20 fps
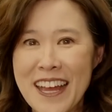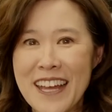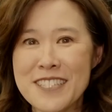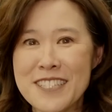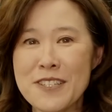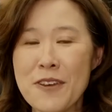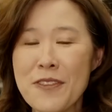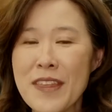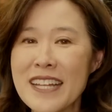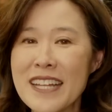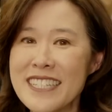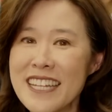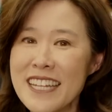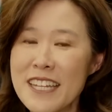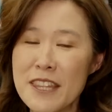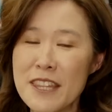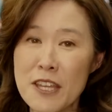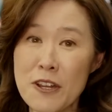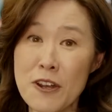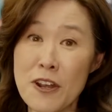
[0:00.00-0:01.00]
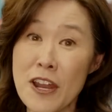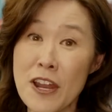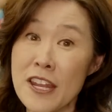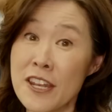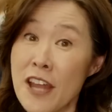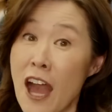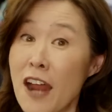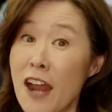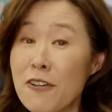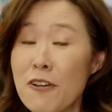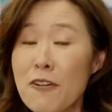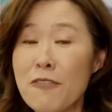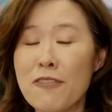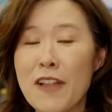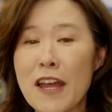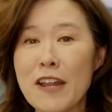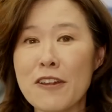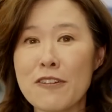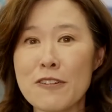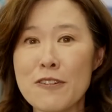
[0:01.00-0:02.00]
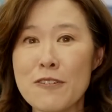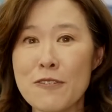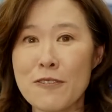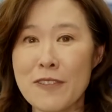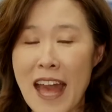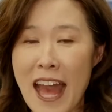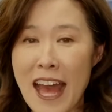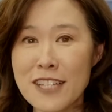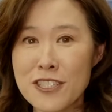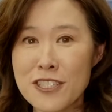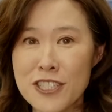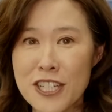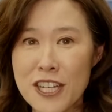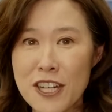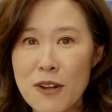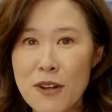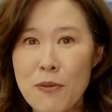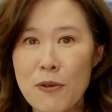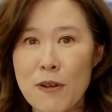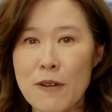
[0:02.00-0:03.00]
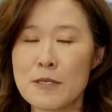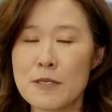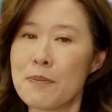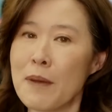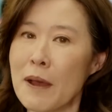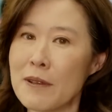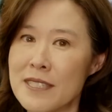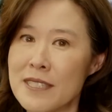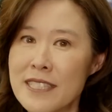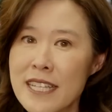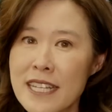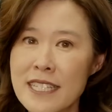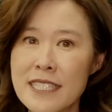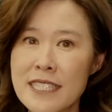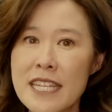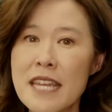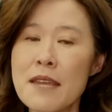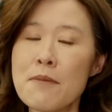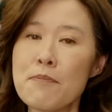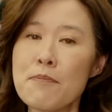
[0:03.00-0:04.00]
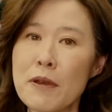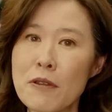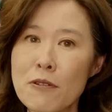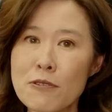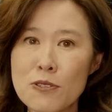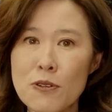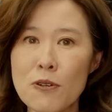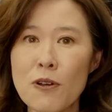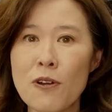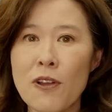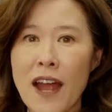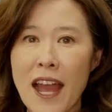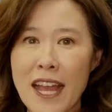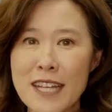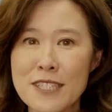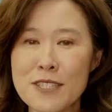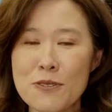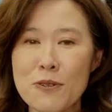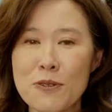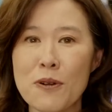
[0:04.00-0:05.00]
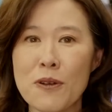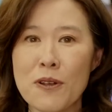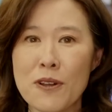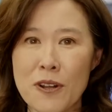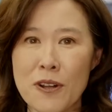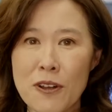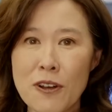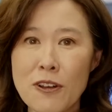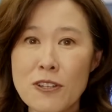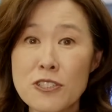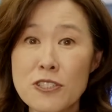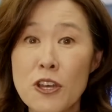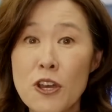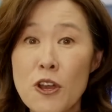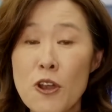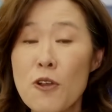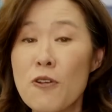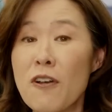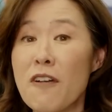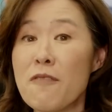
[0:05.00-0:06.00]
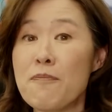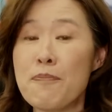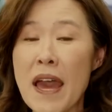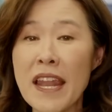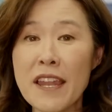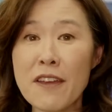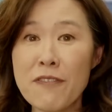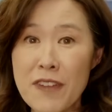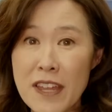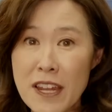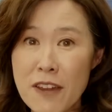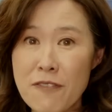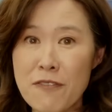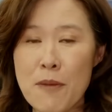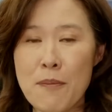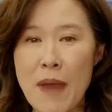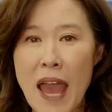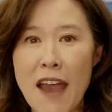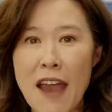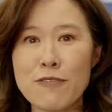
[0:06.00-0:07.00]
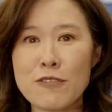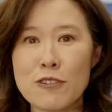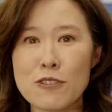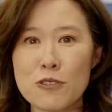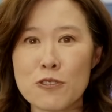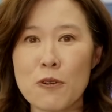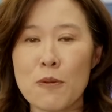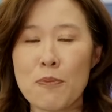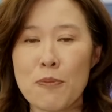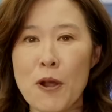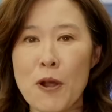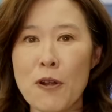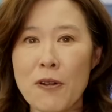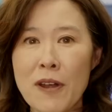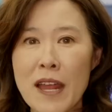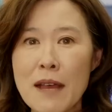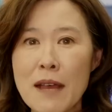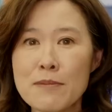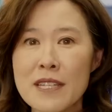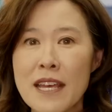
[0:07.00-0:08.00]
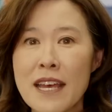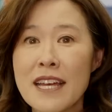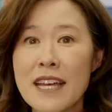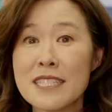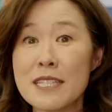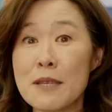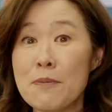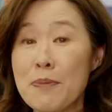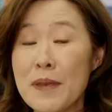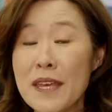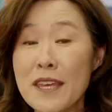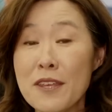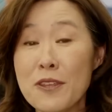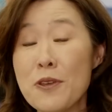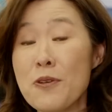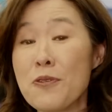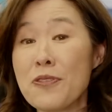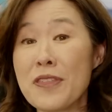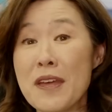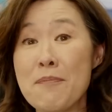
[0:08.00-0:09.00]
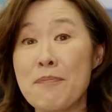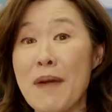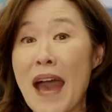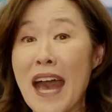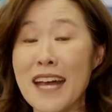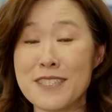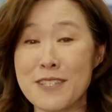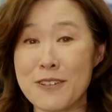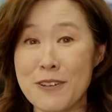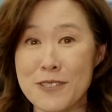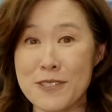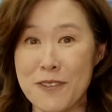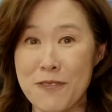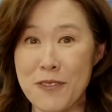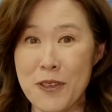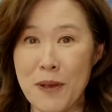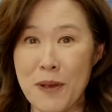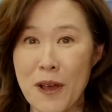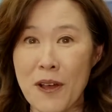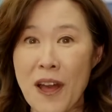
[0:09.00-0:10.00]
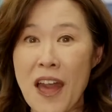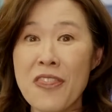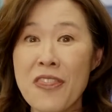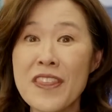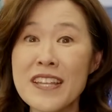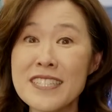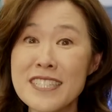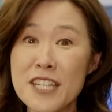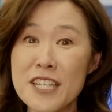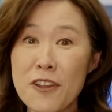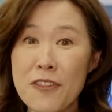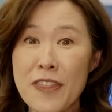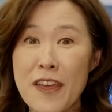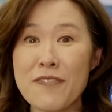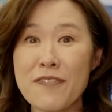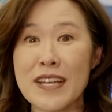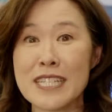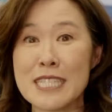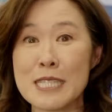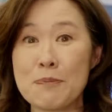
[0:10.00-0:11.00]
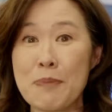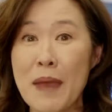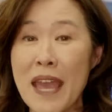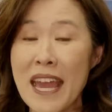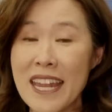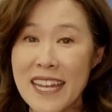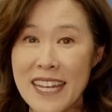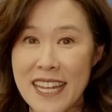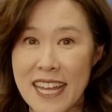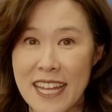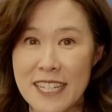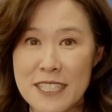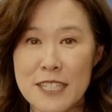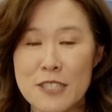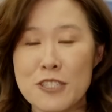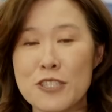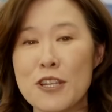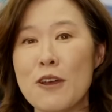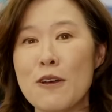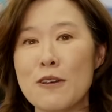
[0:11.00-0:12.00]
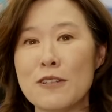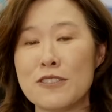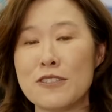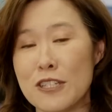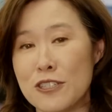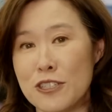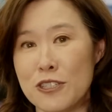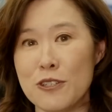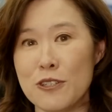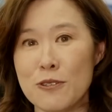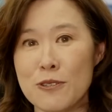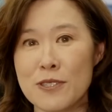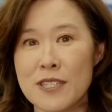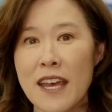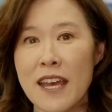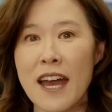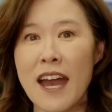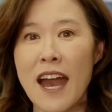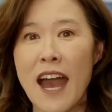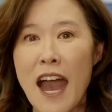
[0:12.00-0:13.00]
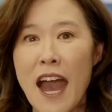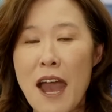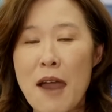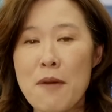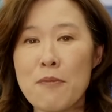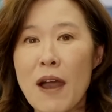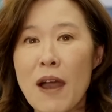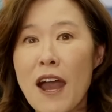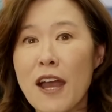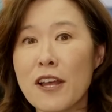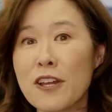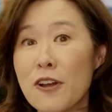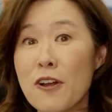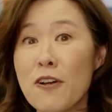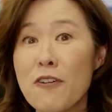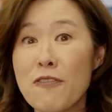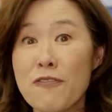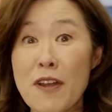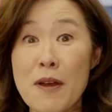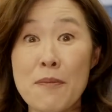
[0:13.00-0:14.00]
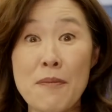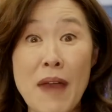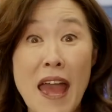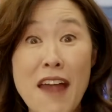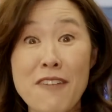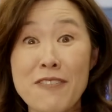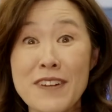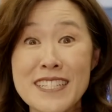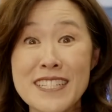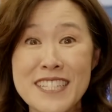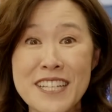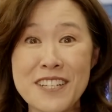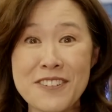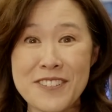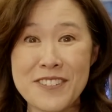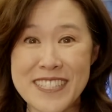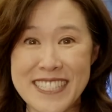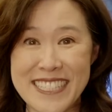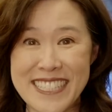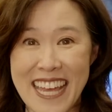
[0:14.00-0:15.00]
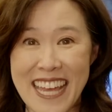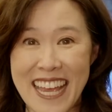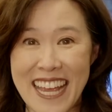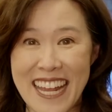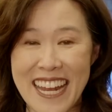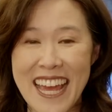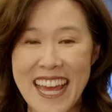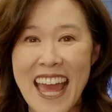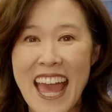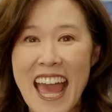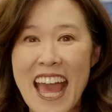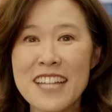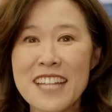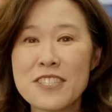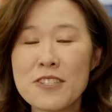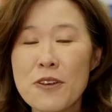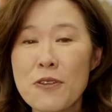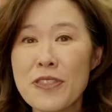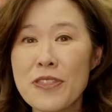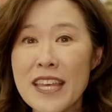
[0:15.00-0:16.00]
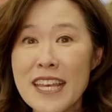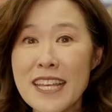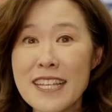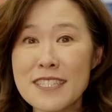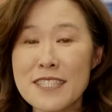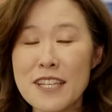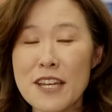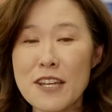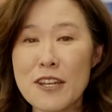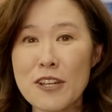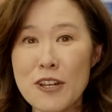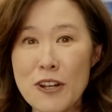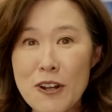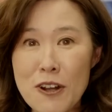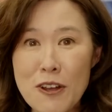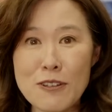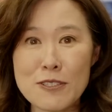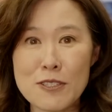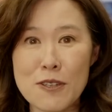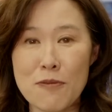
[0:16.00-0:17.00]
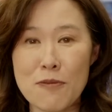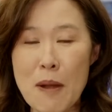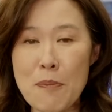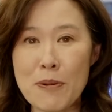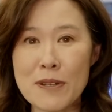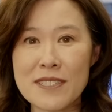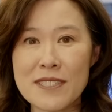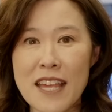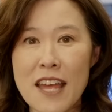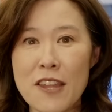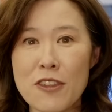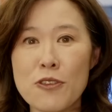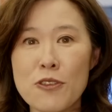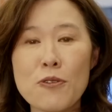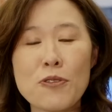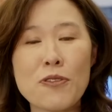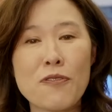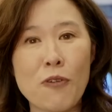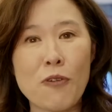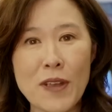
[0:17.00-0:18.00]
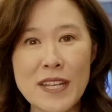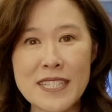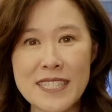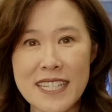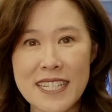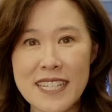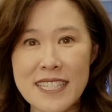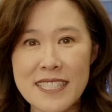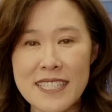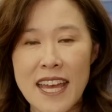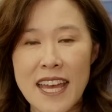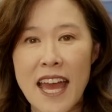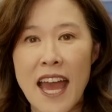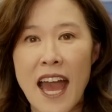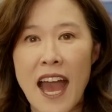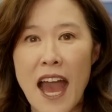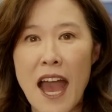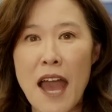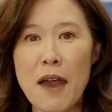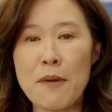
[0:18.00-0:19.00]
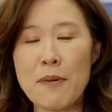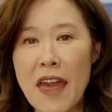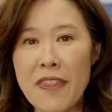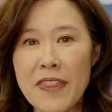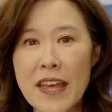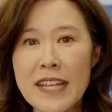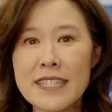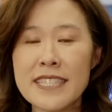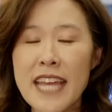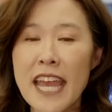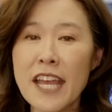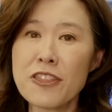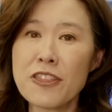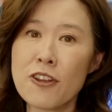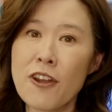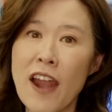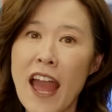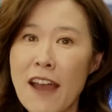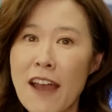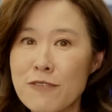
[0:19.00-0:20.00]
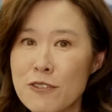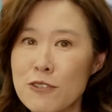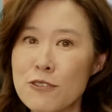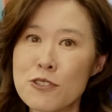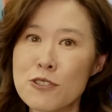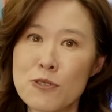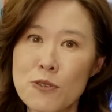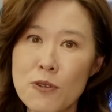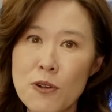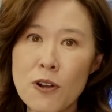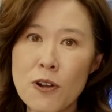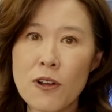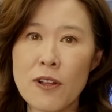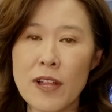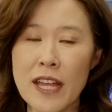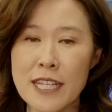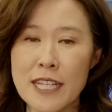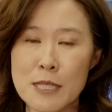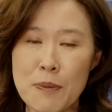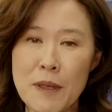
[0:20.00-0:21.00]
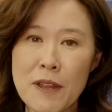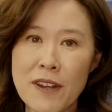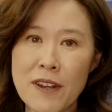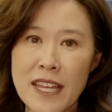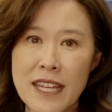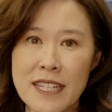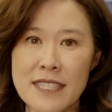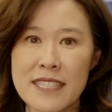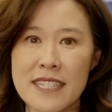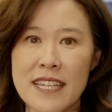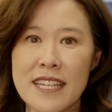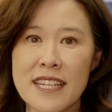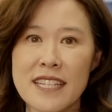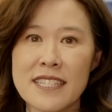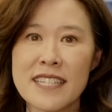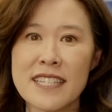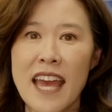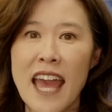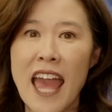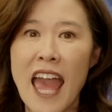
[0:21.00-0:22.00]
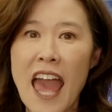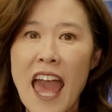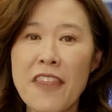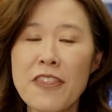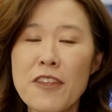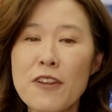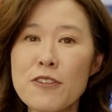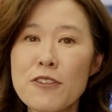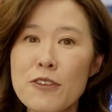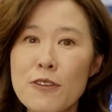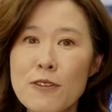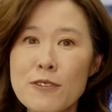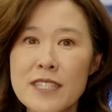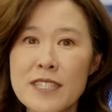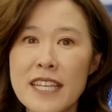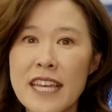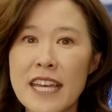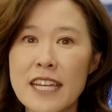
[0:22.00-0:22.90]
So they did their inaugural flight crew last year, where it was about 16 middle school or high school girls who have benefited from after school programs to be youth ambassadors, if you will. And this year they've expanded it to choose a girl from every single state. And so these girls represent youth voices, and they take their after school experiences and they're using